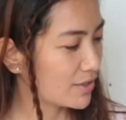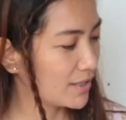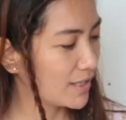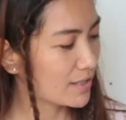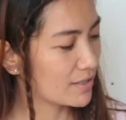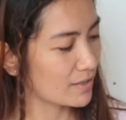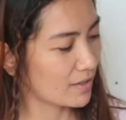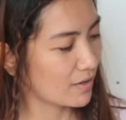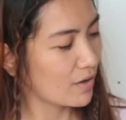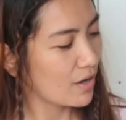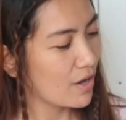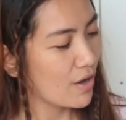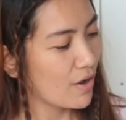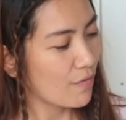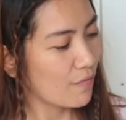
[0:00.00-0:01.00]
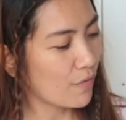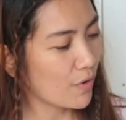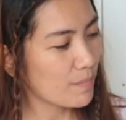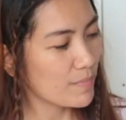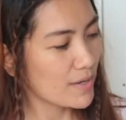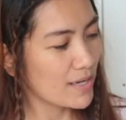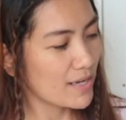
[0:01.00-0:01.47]
image.
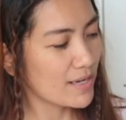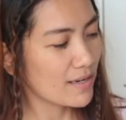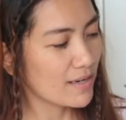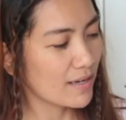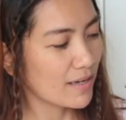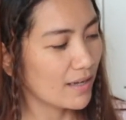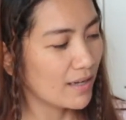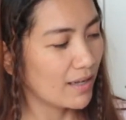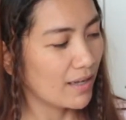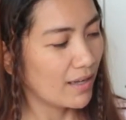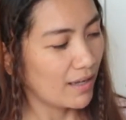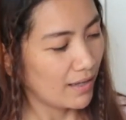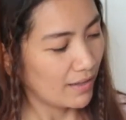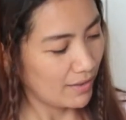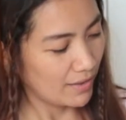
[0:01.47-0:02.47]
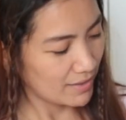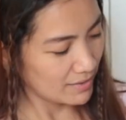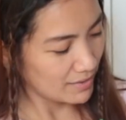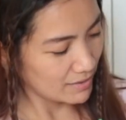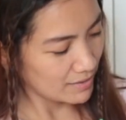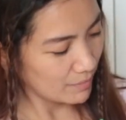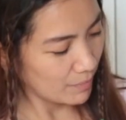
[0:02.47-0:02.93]
And I inserted
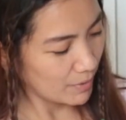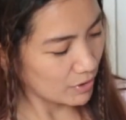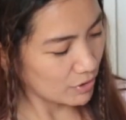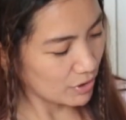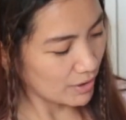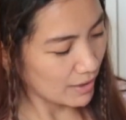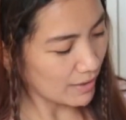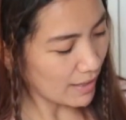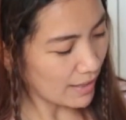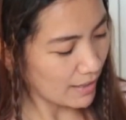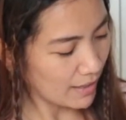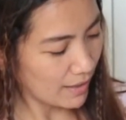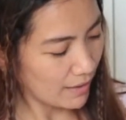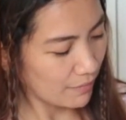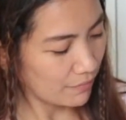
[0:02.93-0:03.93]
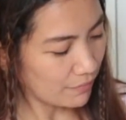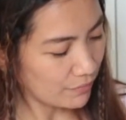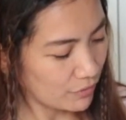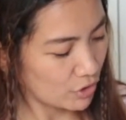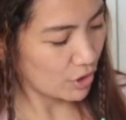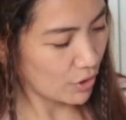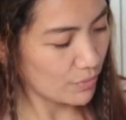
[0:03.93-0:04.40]
that paper, I printed it and I
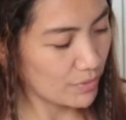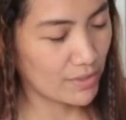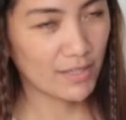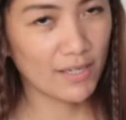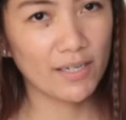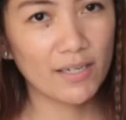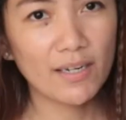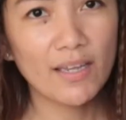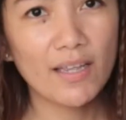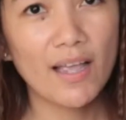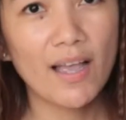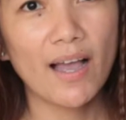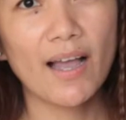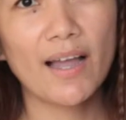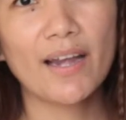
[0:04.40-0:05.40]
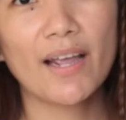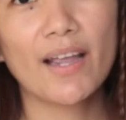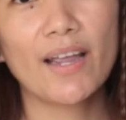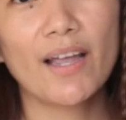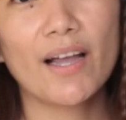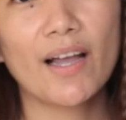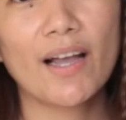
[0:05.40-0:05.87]
inserted it in a
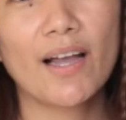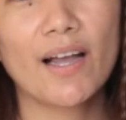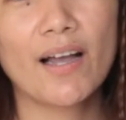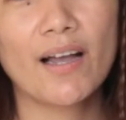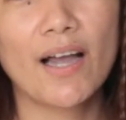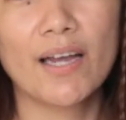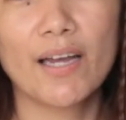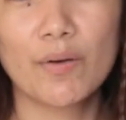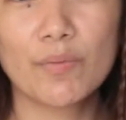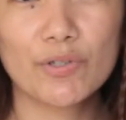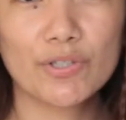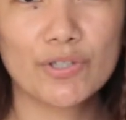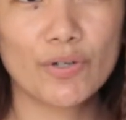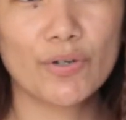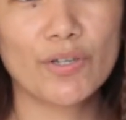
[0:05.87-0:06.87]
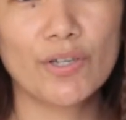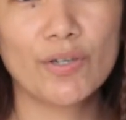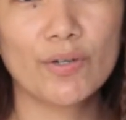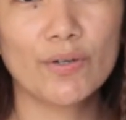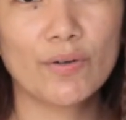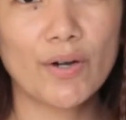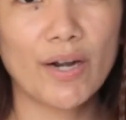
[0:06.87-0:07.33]
binder kind
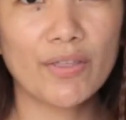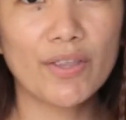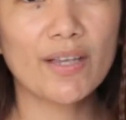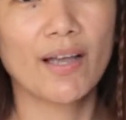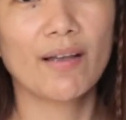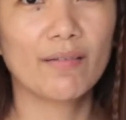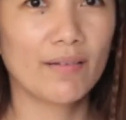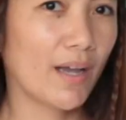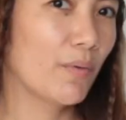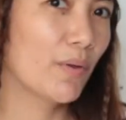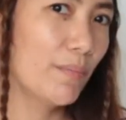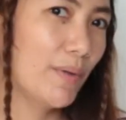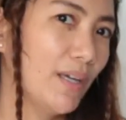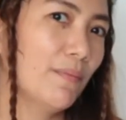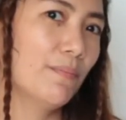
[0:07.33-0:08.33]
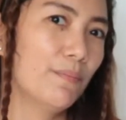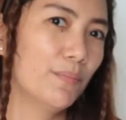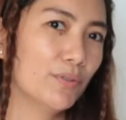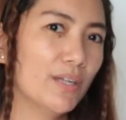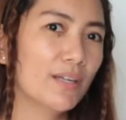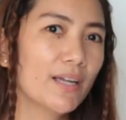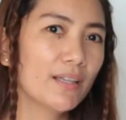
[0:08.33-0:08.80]
of plastic sheet.
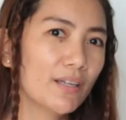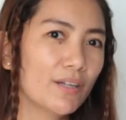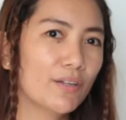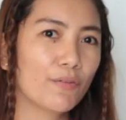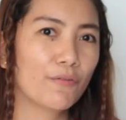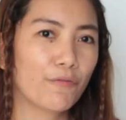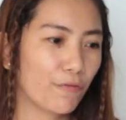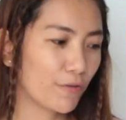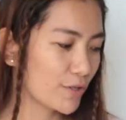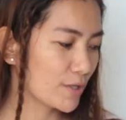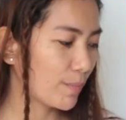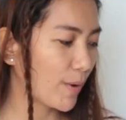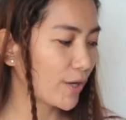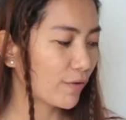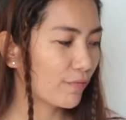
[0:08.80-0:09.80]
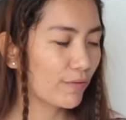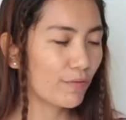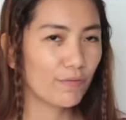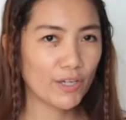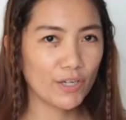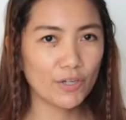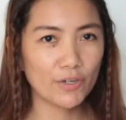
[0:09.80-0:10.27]
So I just put
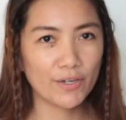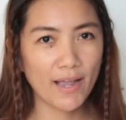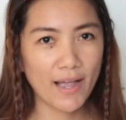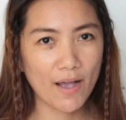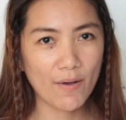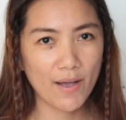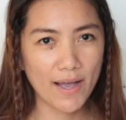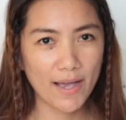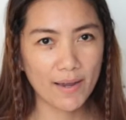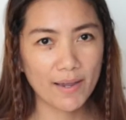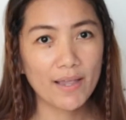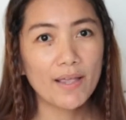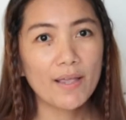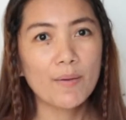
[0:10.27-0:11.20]
it in,